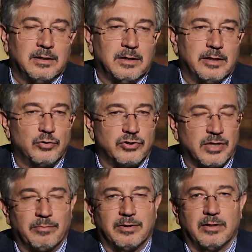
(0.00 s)
into
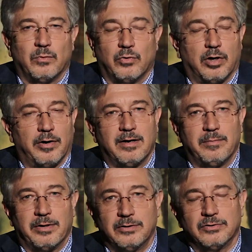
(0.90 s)
something where our
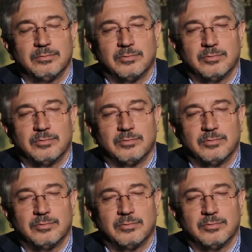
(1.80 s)
enemies,